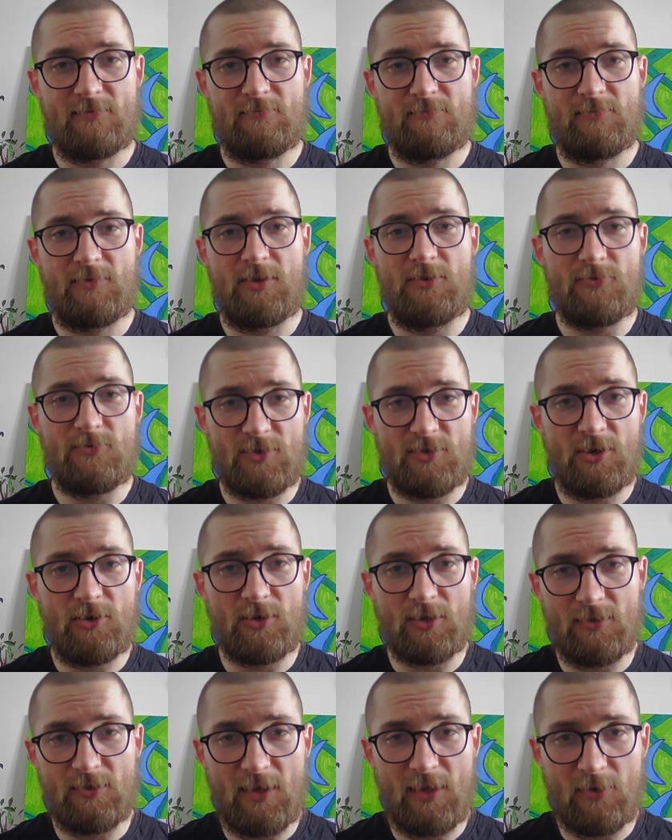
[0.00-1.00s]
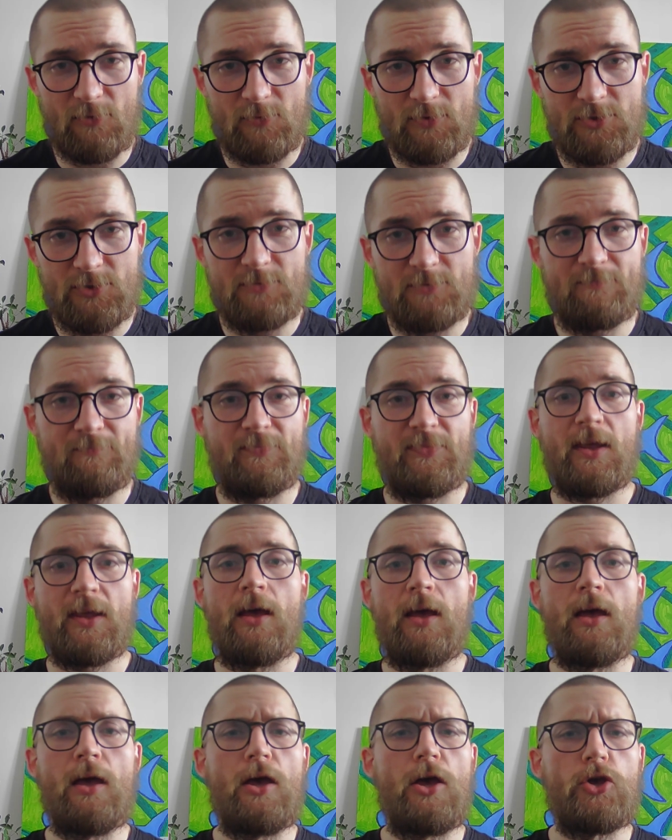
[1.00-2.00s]
in your target language.
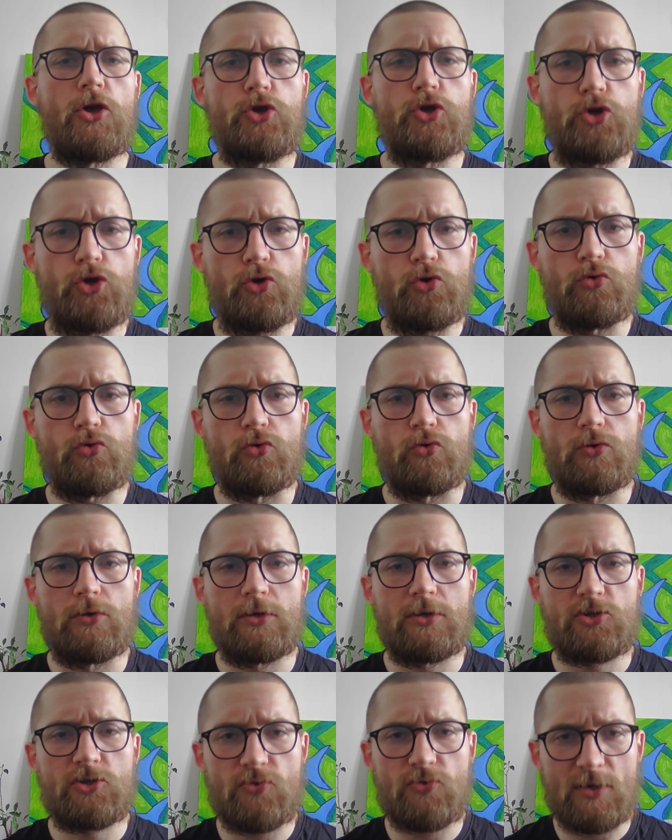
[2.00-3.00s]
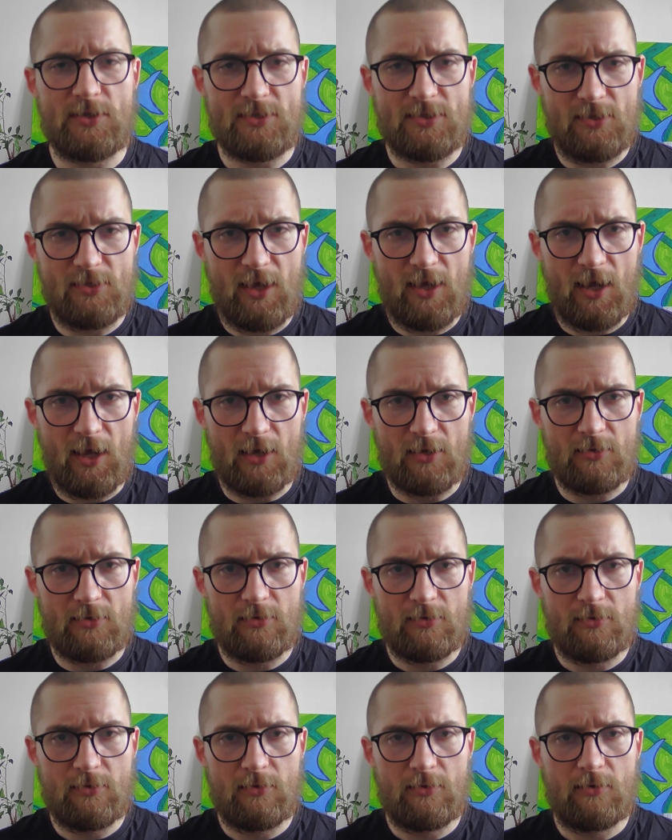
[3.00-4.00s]
You translate
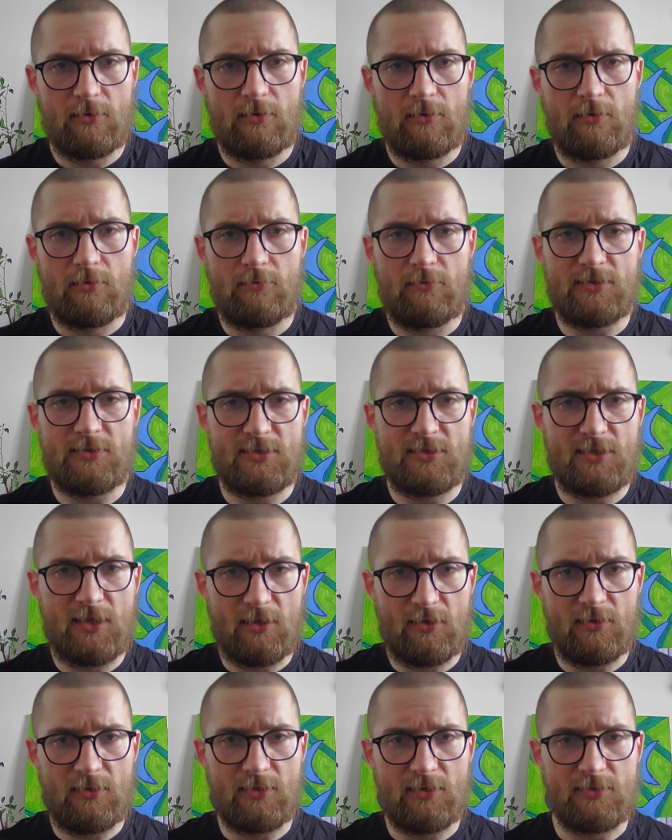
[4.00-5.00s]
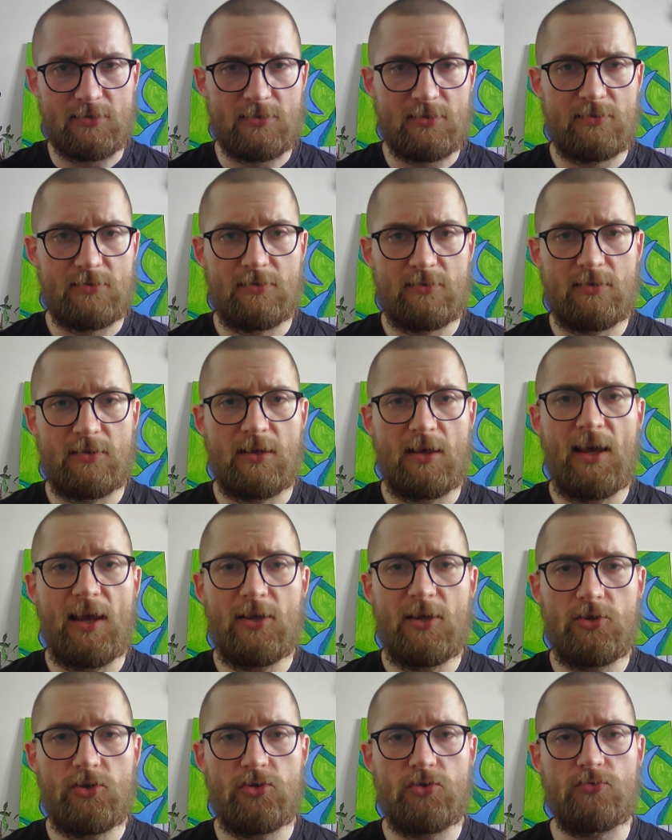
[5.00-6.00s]
the sentence
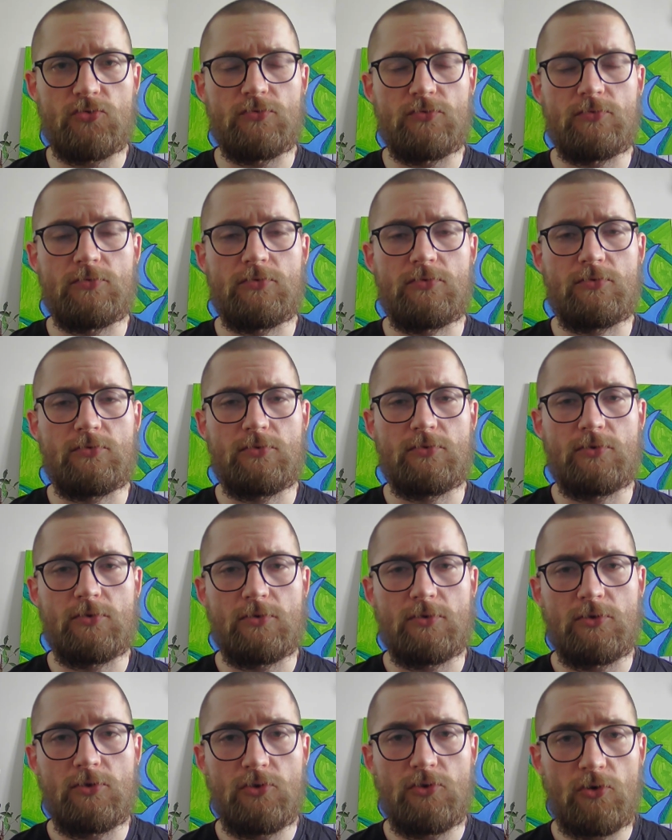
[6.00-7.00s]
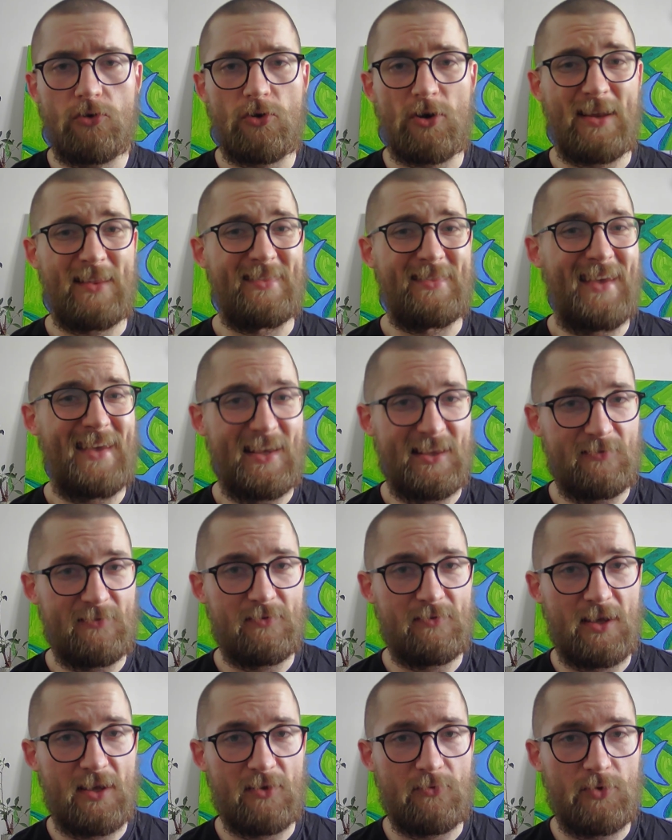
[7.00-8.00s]
into your native
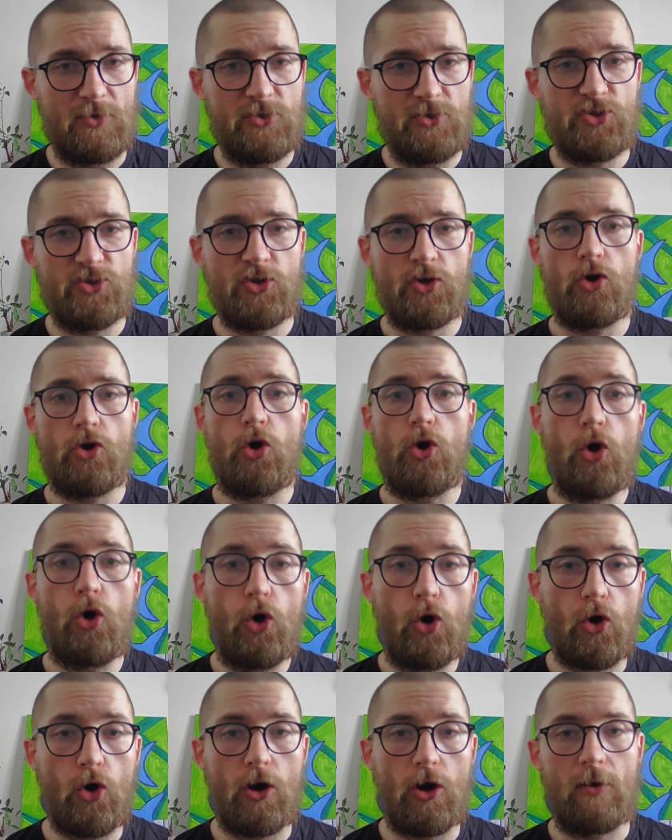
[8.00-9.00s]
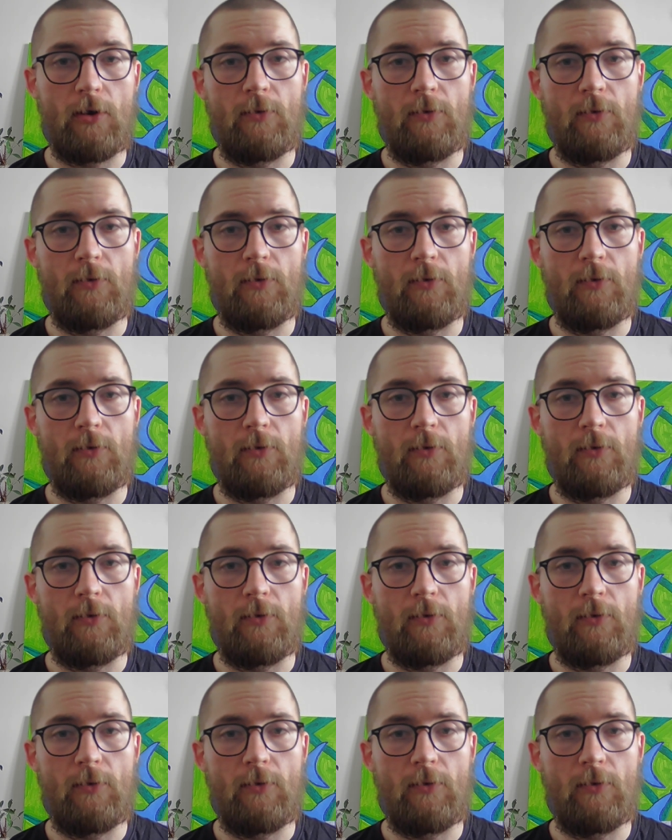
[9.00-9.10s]
language, or